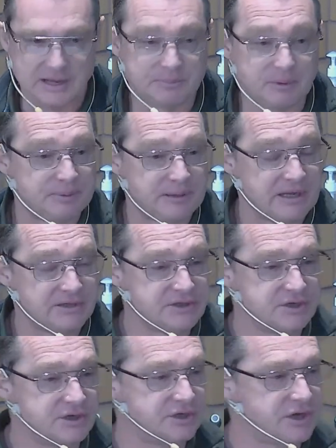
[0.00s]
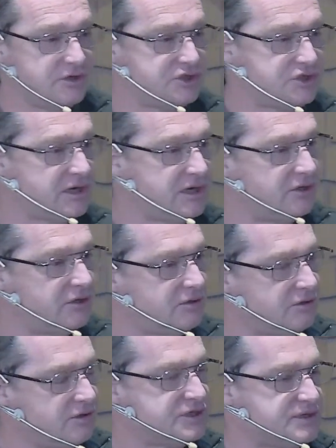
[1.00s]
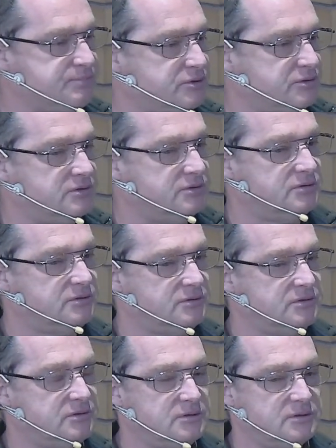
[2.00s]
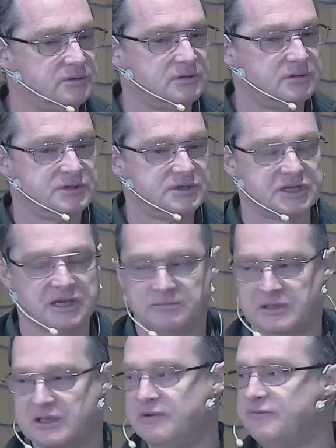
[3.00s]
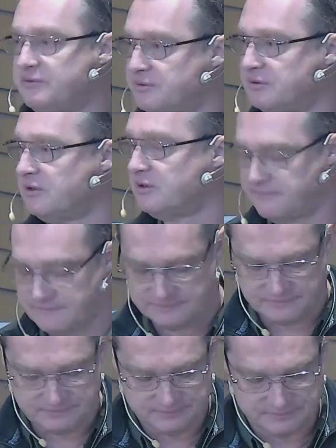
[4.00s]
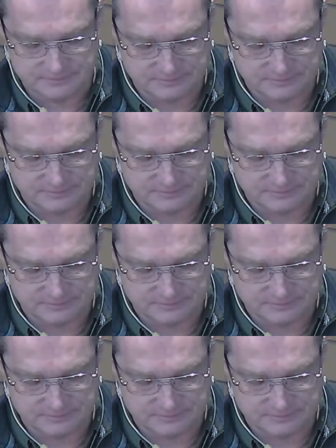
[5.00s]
and they're prepared to negotiate the gospel to keep the comfortable life.